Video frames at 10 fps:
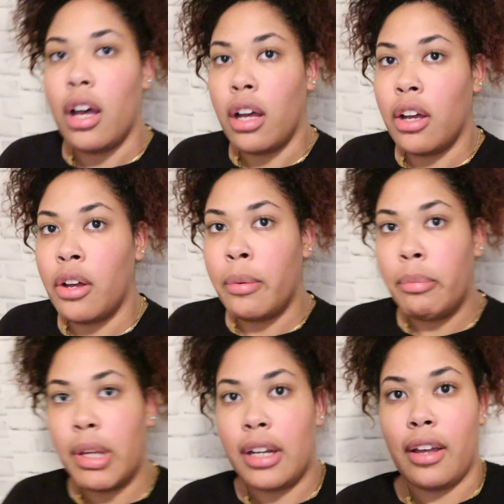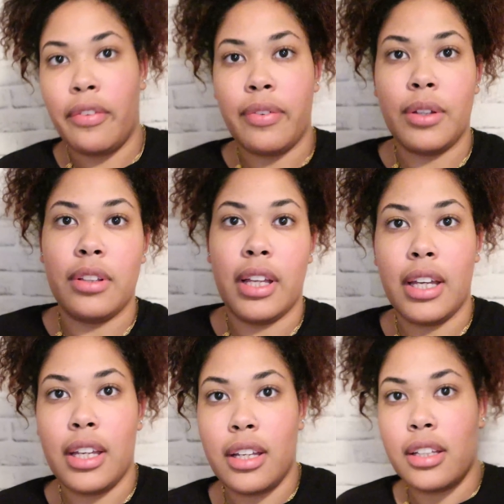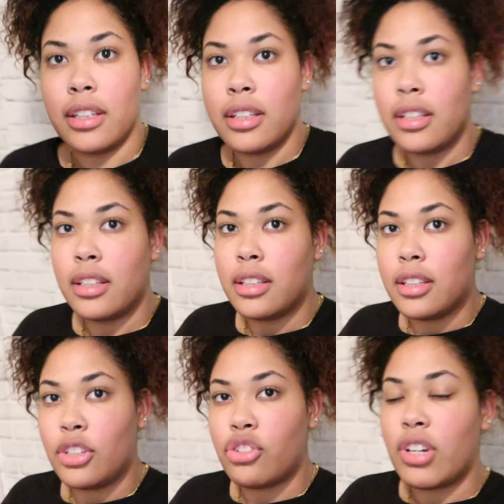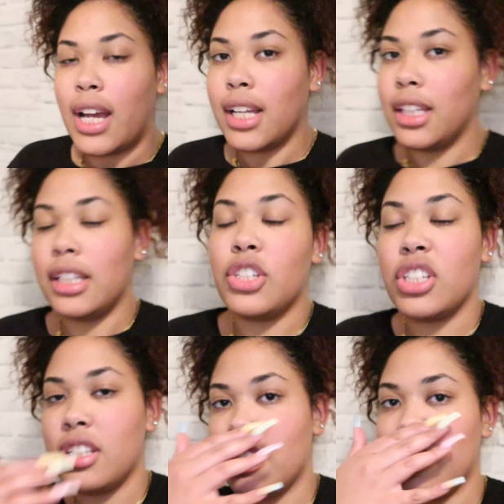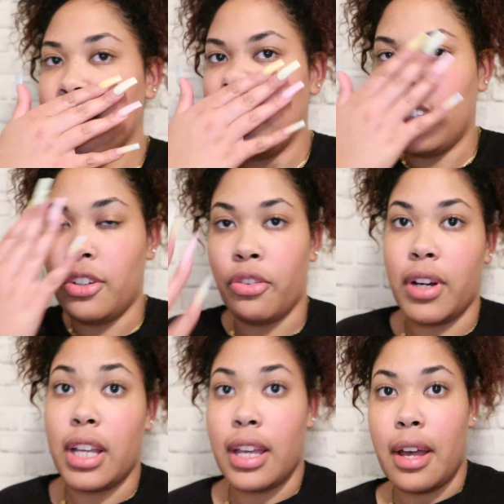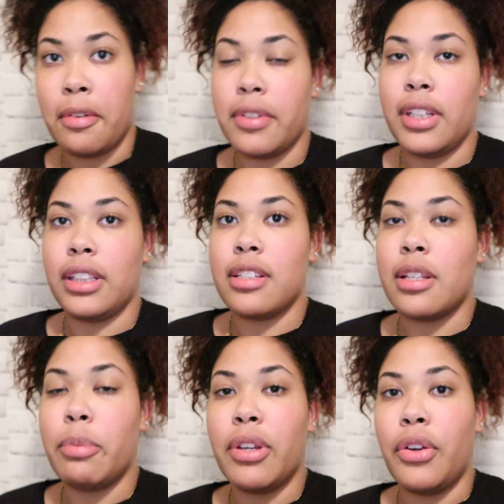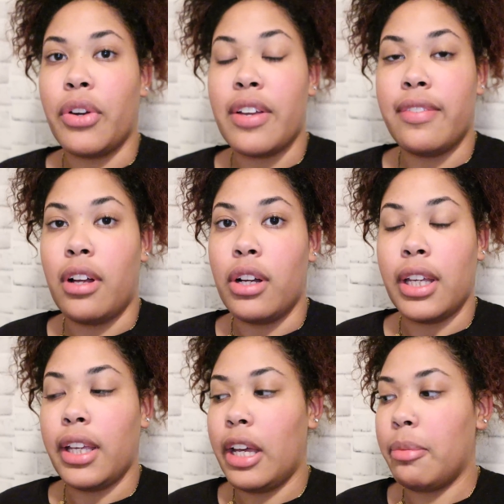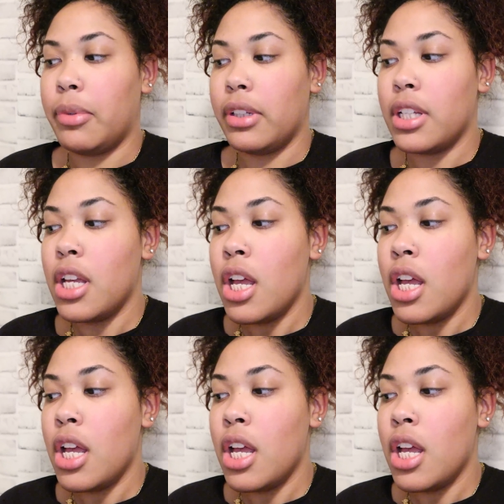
Um, and I feel like this tracking is just great. I feel like this could be a great vlogging camera.